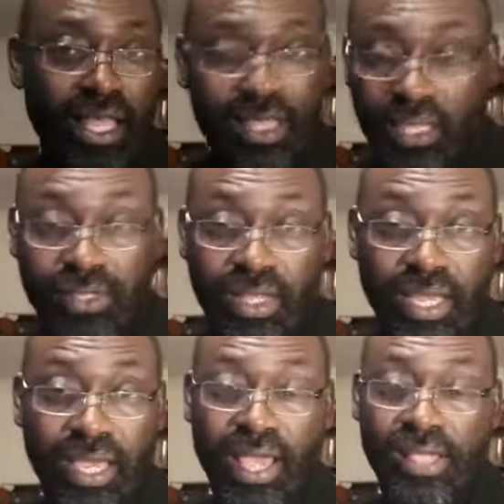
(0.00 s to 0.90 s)
This is not the
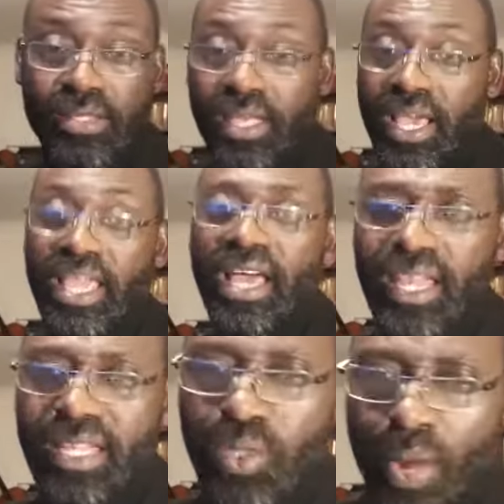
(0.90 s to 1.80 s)
case today. A young
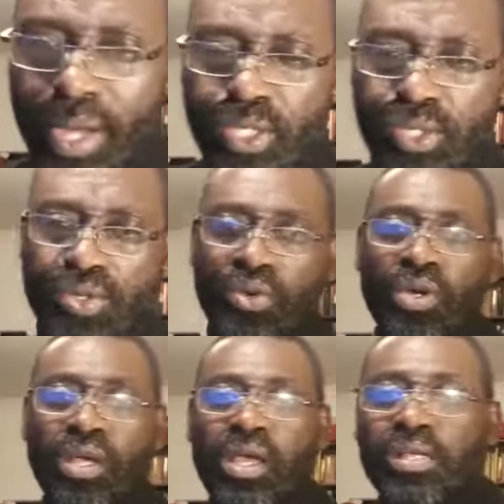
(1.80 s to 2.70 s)
lady went to
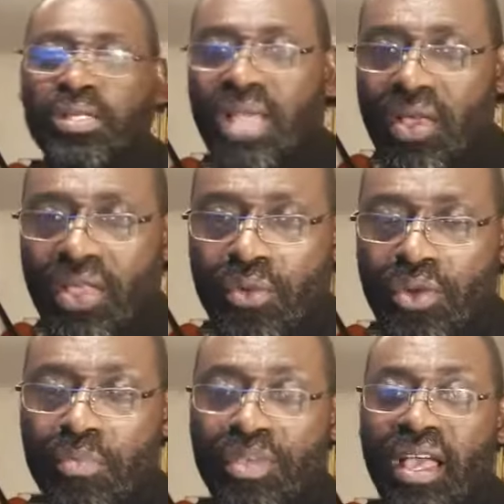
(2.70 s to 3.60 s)
Saudi
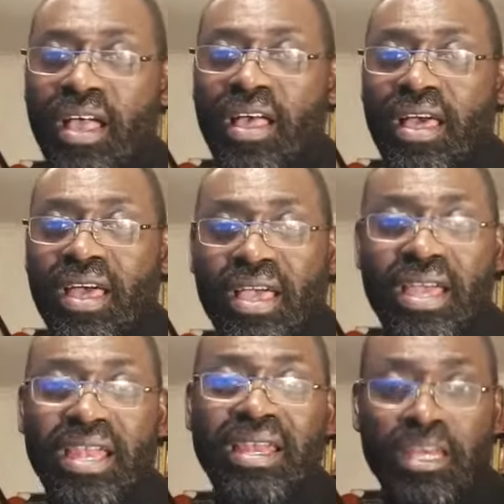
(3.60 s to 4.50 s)
Arabia
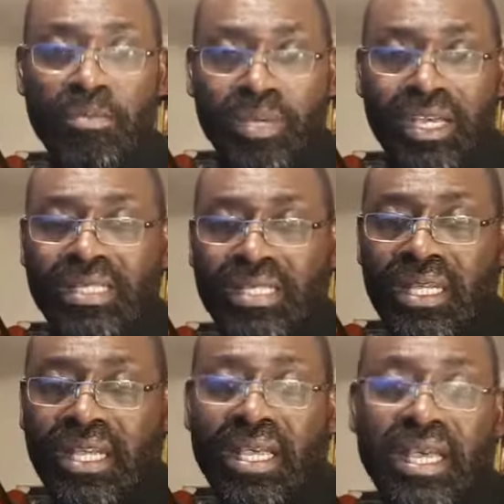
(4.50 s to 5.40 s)
and labored
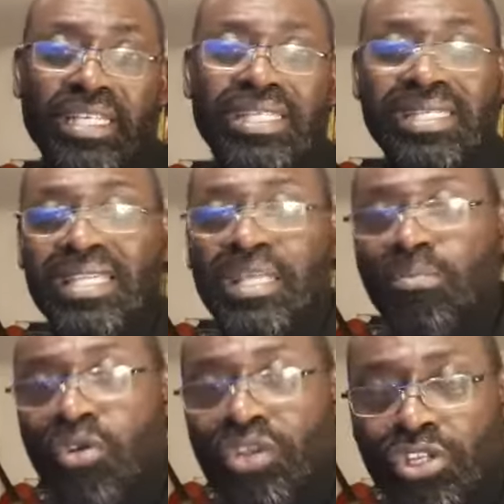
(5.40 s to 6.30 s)
and sent her
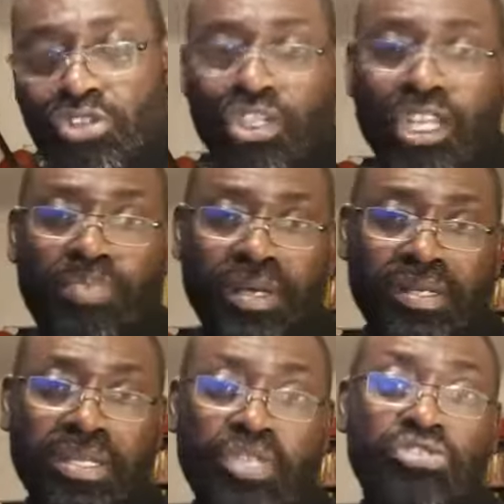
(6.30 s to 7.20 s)
money to the
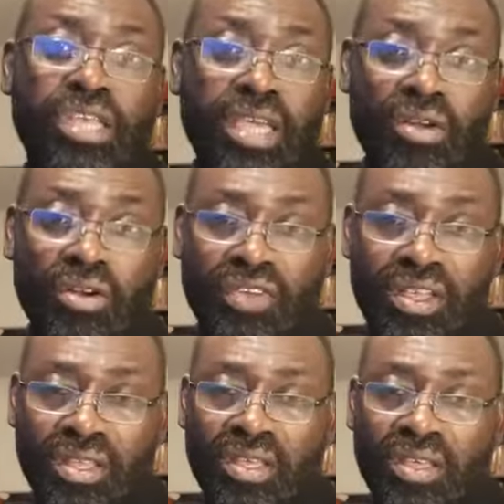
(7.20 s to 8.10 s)
pastor to take care of
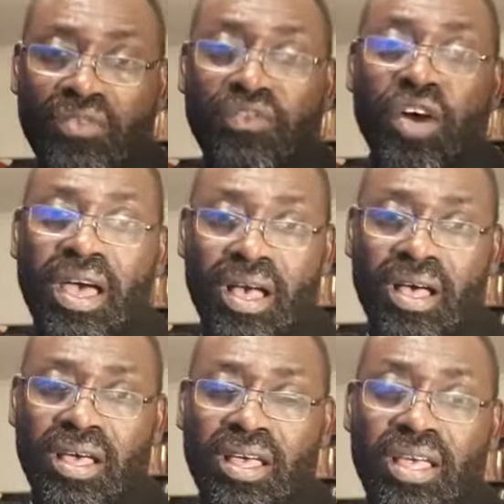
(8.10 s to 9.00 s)
it for her.